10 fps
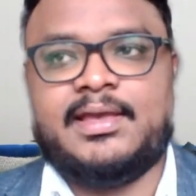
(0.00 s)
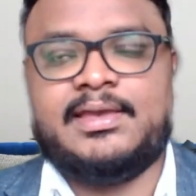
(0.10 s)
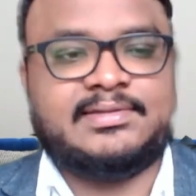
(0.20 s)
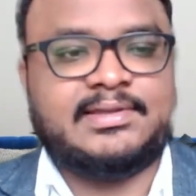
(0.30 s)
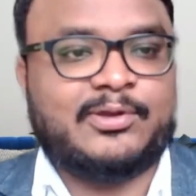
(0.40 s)

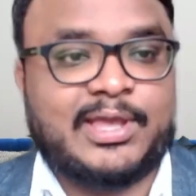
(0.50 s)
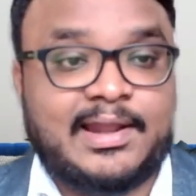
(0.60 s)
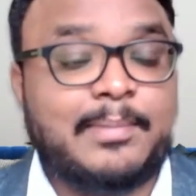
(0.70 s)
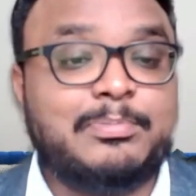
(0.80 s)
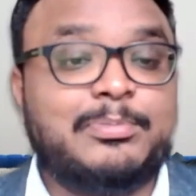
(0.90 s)
he said, okay,
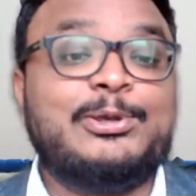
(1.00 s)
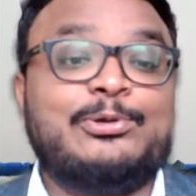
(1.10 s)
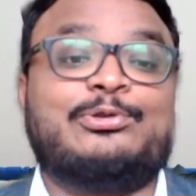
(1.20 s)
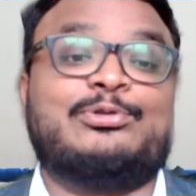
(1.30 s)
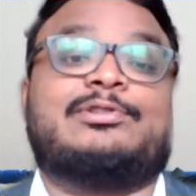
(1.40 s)
let me bring you
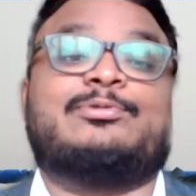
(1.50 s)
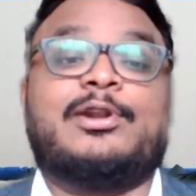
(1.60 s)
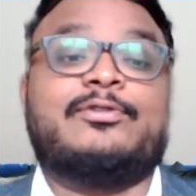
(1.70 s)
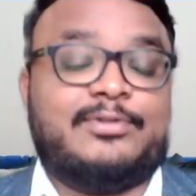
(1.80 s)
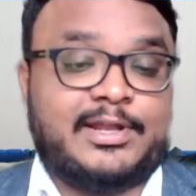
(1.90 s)
to this
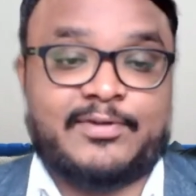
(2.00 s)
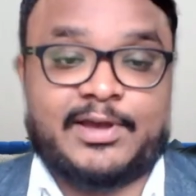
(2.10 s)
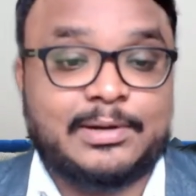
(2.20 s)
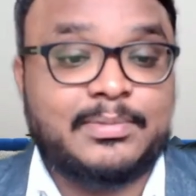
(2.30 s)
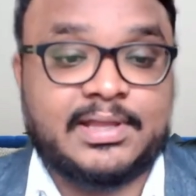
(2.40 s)
wonderful
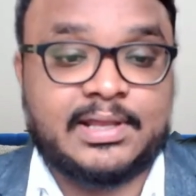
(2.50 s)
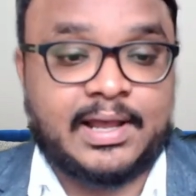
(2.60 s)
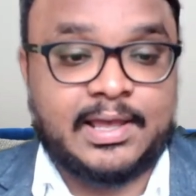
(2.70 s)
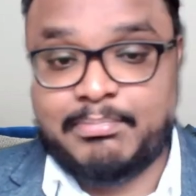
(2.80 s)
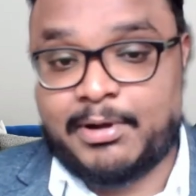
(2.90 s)
environment that
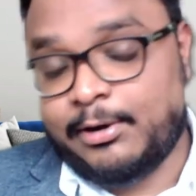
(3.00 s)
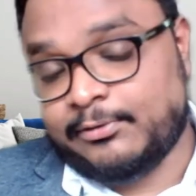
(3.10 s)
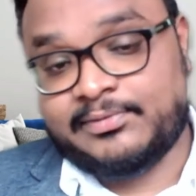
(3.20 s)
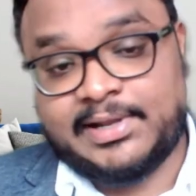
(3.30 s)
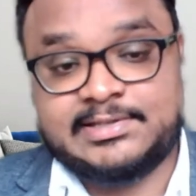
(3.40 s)
I'm part
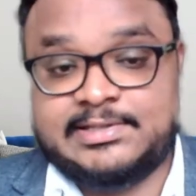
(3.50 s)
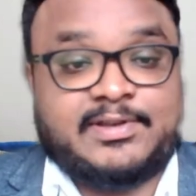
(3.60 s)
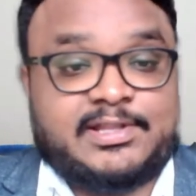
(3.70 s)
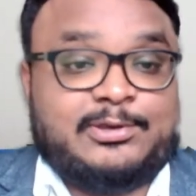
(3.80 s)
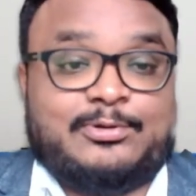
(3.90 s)
of. Let's see
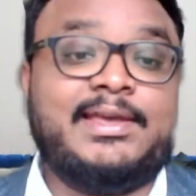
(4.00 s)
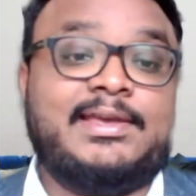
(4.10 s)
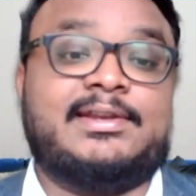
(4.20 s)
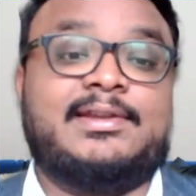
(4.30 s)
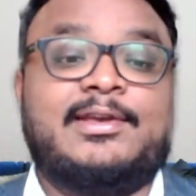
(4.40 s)
whether you like
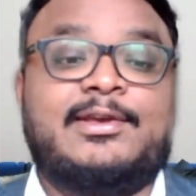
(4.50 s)
it.